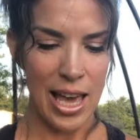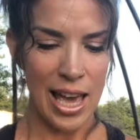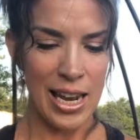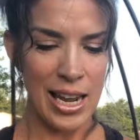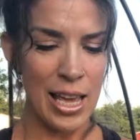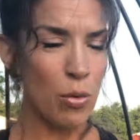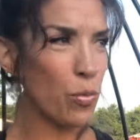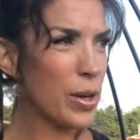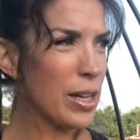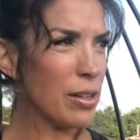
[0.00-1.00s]
And it
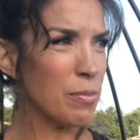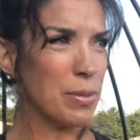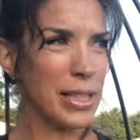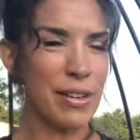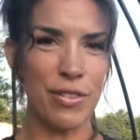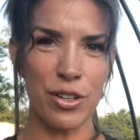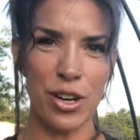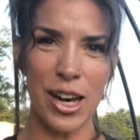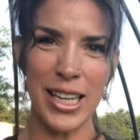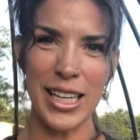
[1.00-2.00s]
will, believe it or not,